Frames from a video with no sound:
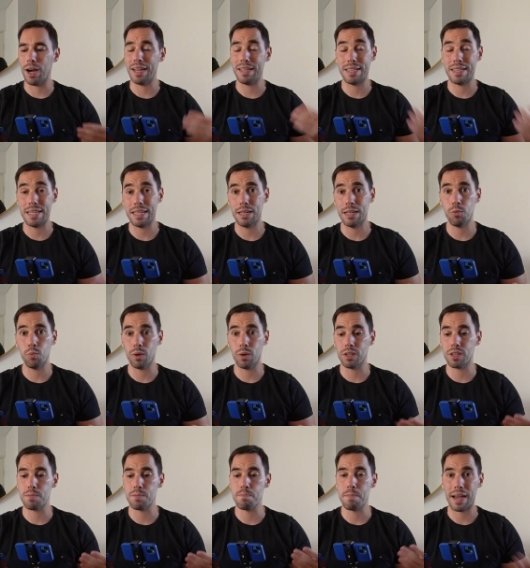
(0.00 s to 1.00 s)
idea where
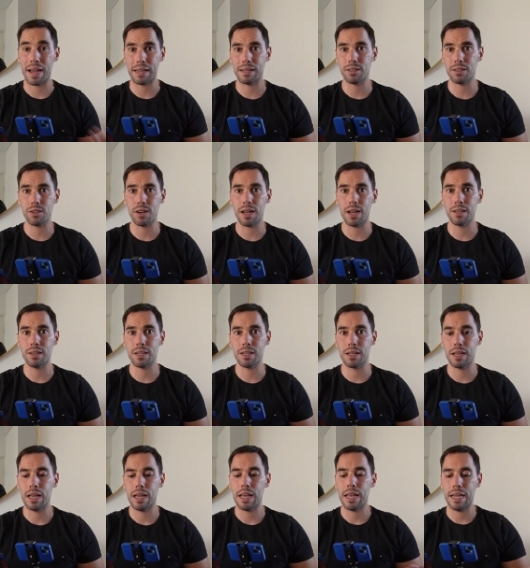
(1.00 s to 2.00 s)
it's
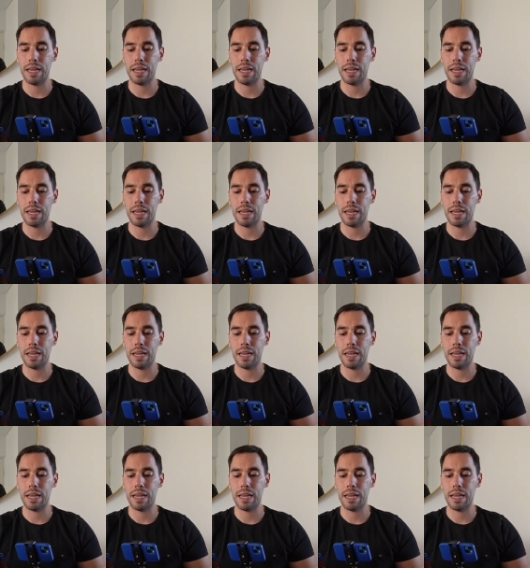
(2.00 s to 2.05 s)
magnetizing